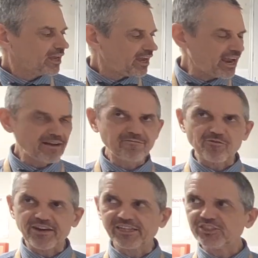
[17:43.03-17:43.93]

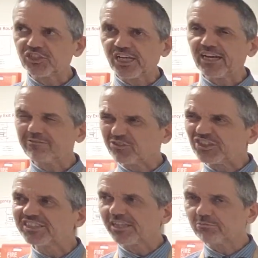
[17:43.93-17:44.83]
Every shell, every
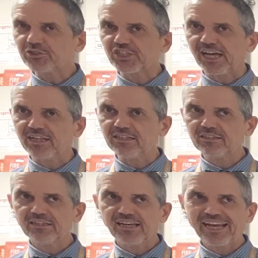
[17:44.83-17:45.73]
subshell
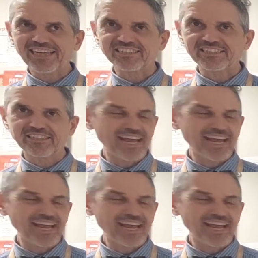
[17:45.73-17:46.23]
has an